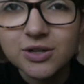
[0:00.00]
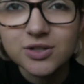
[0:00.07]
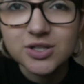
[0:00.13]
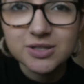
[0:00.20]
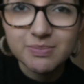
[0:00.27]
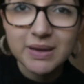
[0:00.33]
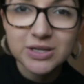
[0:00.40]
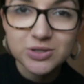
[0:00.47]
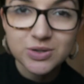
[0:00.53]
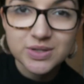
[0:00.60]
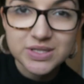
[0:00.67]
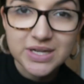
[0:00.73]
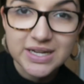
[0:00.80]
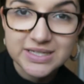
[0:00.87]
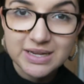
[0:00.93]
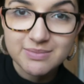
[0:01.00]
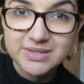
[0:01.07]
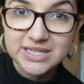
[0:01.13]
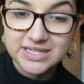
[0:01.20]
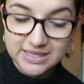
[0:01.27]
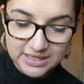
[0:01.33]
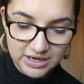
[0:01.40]
just make sure it's 9
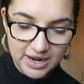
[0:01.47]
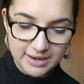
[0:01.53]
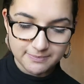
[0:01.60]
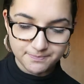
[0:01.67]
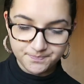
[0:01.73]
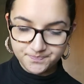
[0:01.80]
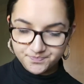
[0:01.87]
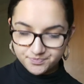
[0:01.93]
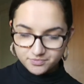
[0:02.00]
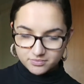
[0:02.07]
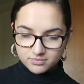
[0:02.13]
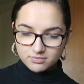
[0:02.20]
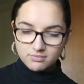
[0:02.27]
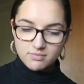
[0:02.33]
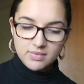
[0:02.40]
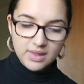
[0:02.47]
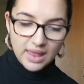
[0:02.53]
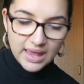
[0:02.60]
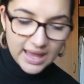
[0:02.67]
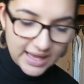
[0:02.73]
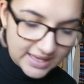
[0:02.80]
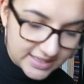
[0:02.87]
times 10 to the 9.
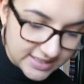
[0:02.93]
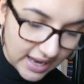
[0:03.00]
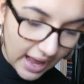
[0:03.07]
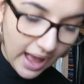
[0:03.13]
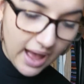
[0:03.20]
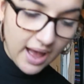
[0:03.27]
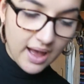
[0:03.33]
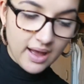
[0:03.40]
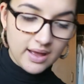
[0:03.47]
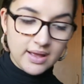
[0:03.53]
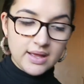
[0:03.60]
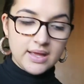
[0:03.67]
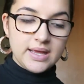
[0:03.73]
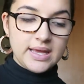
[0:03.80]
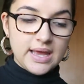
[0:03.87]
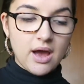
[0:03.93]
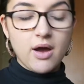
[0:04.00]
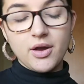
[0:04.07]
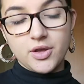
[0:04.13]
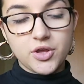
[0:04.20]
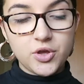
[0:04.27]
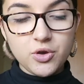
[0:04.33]
And
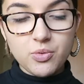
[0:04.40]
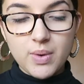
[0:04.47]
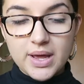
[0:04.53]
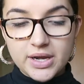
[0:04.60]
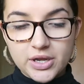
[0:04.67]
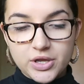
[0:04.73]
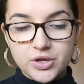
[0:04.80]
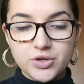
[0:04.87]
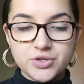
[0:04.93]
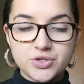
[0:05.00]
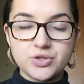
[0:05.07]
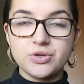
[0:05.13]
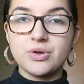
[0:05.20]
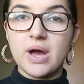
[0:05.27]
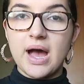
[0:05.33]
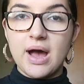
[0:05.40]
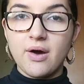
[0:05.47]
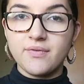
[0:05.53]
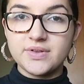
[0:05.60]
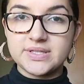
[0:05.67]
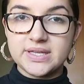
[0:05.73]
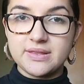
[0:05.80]
Q1 and Q2 are
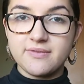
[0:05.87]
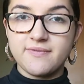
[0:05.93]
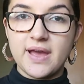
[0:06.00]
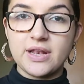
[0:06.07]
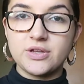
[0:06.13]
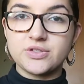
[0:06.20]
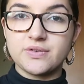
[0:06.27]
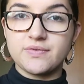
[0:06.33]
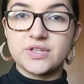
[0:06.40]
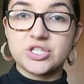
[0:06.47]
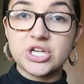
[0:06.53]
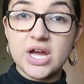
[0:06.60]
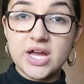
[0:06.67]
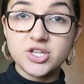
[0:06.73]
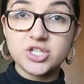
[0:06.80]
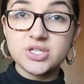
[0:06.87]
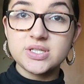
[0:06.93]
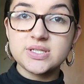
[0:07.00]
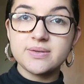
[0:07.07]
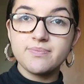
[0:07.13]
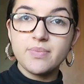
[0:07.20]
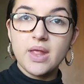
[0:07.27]
obviously the values of the
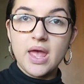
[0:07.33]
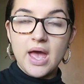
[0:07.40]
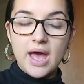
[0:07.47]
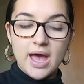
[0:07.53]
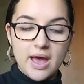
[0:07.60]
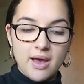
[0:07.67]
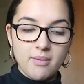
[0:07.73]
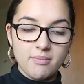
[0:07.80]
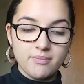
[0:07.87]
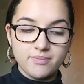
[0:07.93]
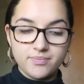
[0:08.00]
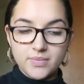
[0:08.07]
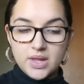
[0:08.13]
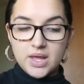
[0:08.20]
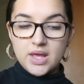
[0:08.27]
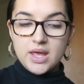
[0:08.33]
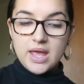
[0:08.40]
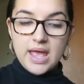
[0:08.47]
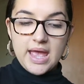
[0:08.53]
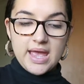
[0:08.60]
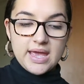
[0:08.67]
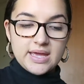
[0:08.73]
charges.
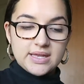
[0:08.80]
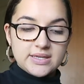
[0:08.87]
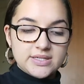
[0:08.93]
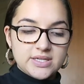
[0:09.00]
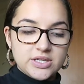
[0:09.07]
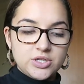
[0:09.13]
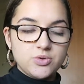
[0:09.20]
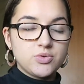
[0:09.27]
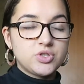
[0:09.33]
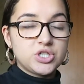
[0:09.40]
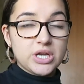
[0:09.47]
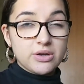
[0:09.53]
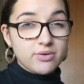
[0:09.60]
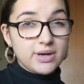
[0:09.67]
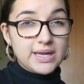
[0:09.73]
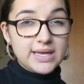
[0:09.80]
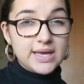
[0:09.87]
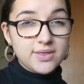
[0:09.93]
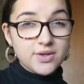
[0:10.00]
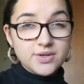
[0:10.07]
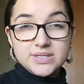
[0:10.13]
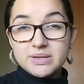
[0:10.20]
And you generally
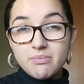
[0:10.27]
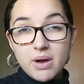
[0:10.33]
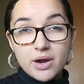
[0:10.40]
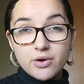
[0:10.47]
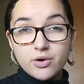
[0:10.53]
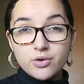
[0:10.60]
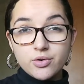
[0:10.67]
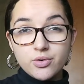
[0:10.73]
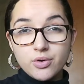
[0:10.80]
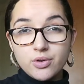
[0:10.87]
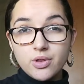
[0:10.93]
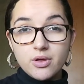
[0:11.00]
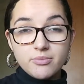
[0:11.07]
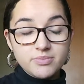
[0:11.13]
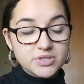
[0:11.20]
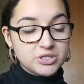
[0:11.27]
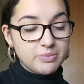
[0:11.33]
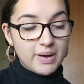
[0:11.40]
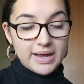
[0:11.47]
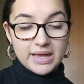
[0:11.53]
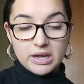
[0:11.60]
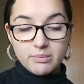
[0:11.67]
get those in microcoulombs. You
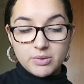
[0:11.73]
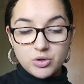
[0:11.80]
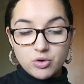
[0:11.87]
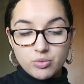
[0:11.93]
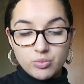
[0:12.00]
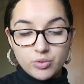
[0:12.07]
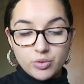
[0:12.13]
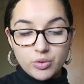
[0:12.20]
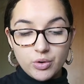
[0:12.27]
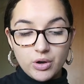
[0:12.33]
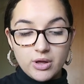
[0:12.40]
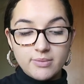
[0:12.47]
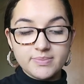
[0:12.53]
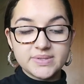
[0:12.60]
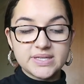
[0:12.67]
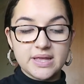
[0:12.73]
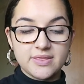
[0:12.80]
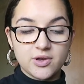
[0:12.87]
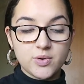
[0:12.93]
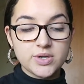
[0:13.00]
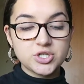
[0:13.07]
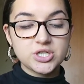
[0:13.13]
might get them in normal coulombs.
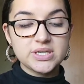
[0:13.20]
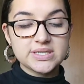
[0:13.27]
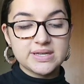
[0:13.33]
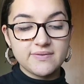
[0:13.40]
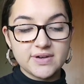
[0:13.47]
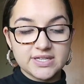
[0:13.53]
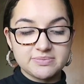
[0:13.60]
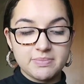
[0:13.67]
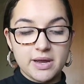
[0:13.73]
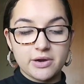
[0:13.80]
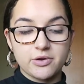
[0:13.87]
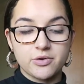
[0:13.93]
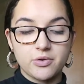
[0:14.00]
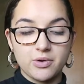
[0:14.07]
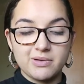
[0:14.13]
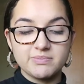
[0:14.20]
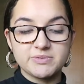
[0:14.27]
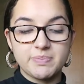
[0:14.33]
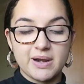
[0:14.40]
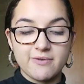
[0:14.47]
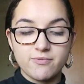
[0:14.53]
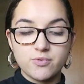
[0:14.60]
The question has given us
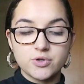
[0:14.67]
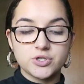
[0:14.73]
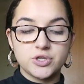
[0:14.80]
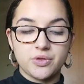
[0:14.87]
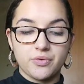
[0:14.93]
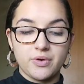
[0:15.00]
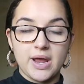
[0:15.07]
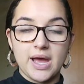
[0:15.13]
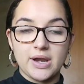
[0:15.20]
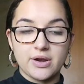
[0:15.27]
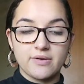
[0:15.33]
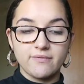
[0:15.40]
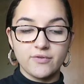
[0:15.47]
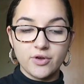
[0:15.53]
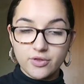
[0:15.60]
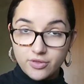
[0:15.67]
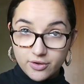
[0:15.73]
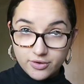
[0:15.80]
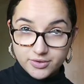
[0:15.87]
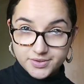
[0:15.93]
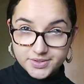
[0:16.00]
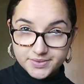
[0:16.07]
microcoulombs, but I've walked you through how to convert
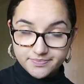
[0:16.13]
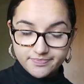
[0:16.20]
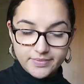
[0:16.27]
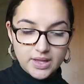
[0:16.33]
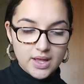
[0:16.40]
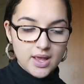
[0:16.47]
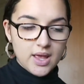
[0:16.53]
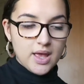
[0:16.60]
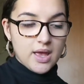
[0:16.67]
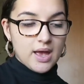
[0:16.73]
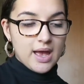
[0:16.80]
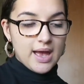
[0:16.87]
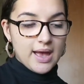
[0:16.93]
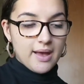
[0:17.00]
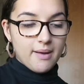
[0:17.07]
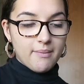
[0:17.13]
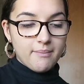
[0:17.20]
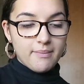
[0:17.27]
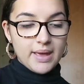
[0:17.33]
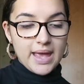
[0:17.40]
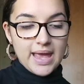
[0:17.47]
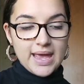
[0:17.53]
those.
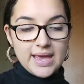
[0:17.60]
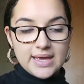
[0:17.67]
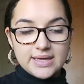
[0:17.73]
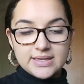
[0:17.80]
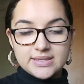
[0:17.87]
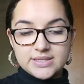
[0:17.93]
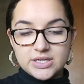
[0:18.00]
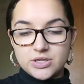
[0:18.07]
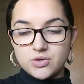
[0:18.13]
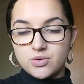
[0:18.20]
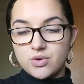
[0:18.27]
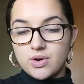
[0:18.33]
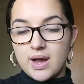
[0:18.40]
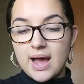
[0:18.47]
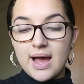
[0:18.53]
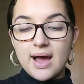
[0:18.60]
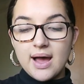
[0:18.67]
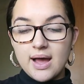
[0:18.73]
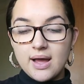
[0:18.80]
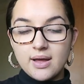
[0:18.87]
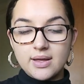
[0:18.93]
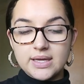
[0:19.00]
And your
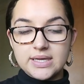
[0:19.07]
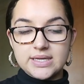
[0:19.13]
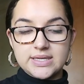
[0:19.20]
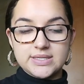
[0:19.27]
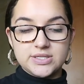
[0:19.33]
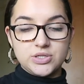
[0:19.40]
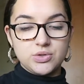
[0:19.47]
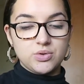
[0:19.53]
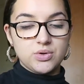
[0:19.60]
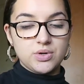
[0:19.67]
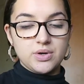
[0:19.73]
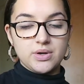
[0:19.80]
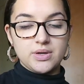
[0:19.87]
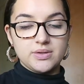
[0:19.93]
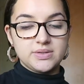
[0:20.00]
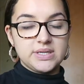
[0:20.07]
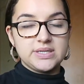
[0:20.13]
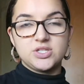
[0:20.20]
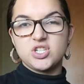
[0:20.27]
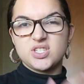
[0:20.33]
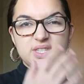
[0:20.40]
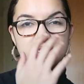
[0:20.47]
R is
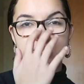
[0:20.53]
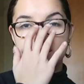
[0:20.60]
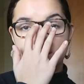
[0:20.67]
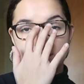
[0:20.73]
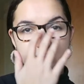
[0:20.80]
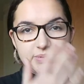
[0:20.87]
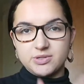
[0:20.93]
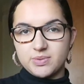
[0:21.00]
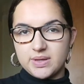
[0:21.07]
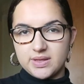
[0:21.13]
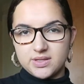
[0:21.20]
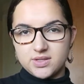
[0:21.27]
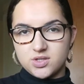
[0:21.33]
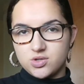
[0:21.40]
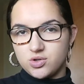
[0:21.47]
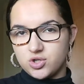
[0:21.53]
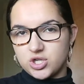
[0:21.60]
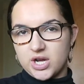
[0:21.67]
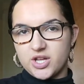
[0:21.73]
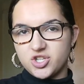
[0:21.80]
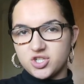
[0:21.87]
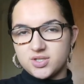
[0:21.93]
just the distance between the two
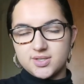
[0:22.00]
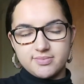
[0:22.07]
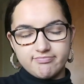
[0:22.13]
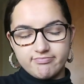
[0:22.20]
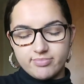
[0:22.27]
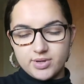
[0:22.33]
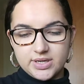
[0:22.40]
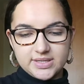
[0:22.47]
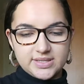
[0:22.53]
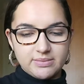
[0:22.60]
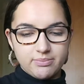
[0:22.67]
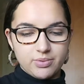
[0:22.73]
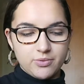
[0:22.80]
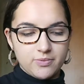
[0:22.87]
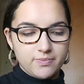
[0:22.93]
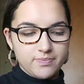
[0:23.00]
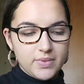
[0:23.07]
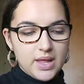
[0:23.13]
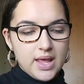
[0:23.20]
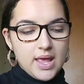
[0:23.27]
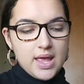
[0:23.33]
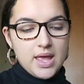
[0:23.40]
charges. Pretty simple.
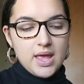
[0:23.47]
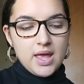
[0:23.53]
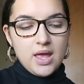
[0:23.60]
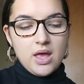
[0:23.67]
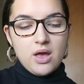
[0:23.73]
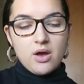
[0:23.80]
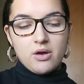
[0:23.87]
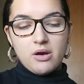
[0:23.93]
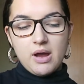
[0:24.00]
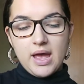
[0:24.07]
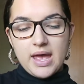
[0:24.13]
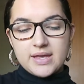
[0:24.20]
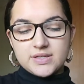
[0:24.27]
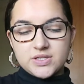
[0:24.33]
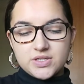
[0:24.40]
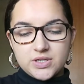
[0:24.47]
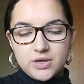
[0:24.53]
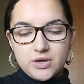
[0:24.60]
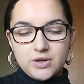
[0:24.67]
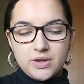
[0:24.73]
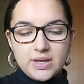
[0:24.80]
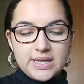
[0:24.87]
Alright,
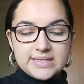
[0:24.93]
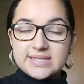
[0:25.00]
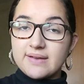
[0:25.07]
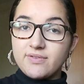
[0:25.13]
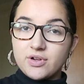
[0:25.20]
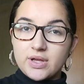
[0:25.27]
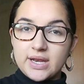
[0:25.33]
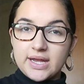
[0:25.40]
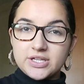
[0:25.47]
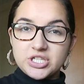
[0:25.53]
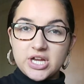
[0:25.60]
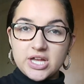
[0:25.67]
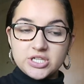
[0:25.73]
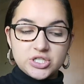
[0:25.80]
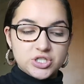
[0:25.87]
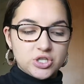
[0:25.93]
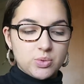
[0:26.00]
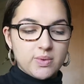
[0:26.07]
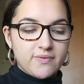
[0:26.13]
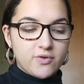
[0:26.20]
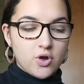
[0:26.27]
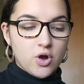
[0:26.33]
so let's have a look at our charges. So
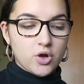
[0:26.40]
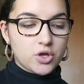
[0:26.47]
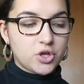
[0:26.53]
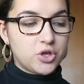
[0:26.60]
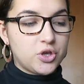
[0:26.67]
we've got